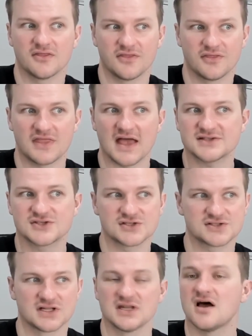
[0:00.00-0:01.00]
that's just
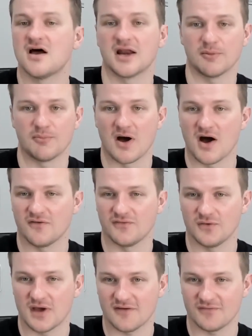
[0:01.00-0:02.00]
a learning path you
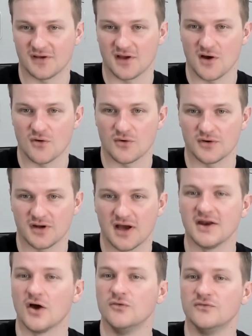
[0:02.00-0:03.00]
have to go on. I
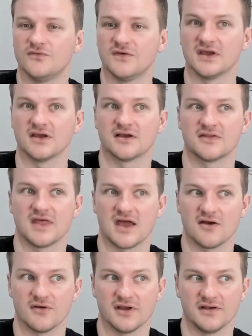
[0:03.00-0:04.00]
don't think
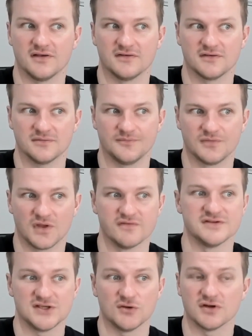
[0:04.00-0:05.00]
there is,
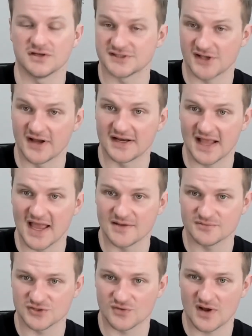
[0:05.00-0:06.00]
obviously you can design
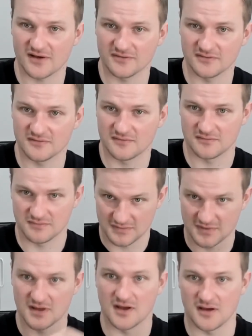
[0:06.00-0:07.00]
games around
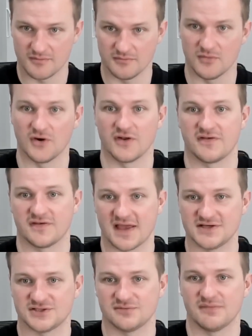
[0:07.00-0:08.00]
the
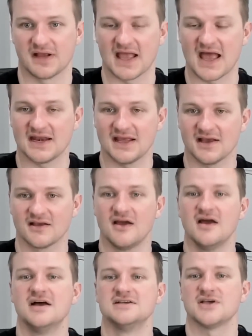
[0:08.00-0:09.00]
monetization mechanic,
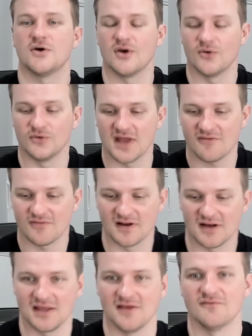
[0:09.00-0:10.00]
so it will
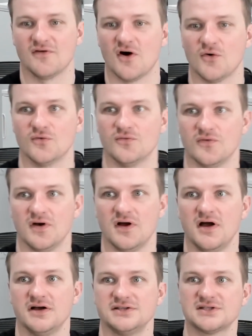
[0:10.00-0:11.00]
definitely involve
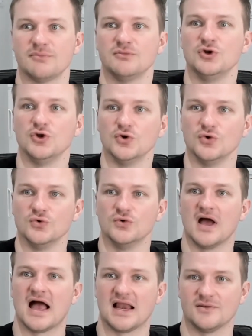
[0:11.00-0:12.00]
some new
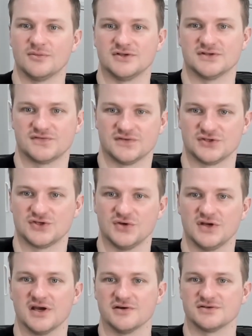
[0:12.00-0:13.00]
elements for
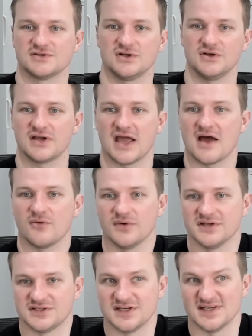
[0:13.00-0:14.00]
studios to look at,
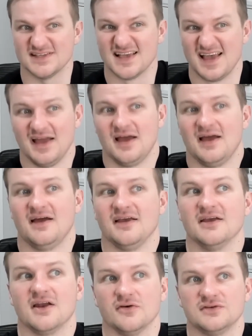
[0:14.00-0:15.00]
which is,
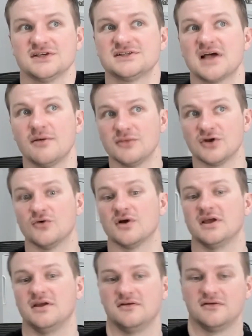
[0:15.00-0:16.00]
to some
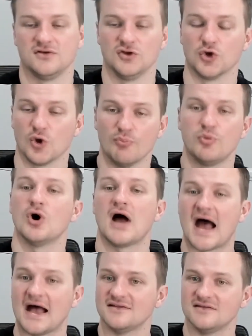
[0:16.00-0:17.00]
degree, you can put
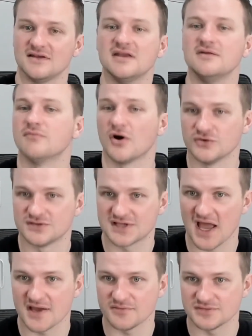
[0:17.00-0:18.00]
ads in most
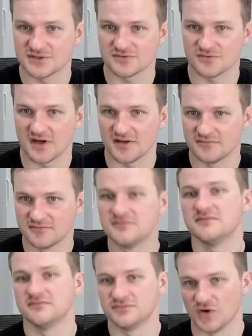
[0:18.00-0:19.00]
games, right?
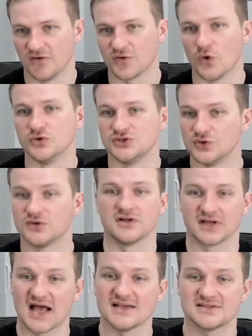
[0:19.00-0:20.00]
Of course, you
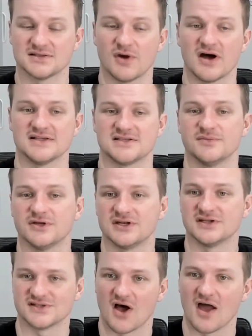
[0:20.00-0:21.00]
can customize them and
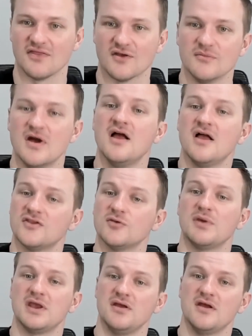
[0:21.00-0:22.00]
design them to
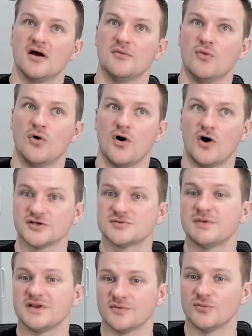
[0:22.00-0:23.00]
be a more
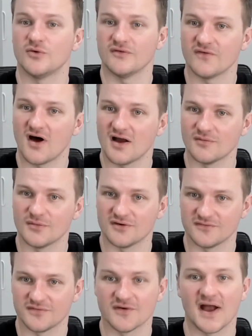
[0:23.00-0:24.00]
hospitable
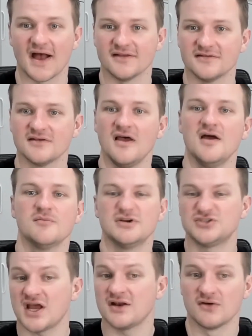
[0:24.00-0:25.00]
environment for ads. But
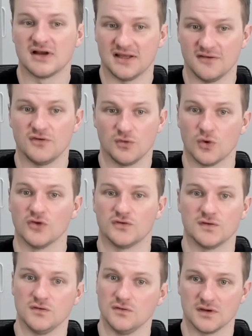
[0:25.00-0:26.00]
generally, if you want
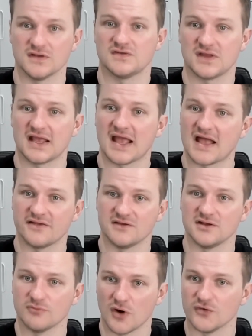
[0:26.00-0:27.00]
to, you can stick ads
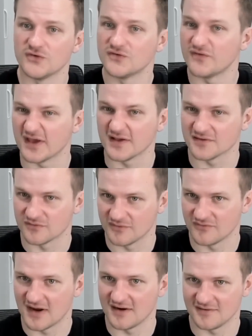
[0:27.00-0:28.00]
in most things with
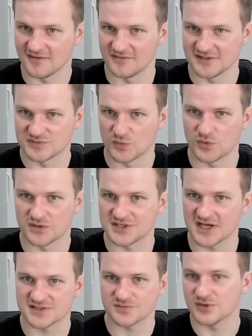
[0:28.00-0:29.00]
relatively small
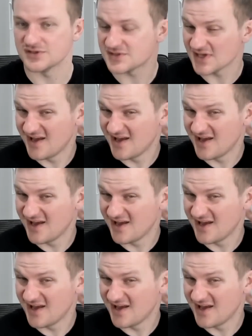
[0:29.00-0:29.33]
adjustments.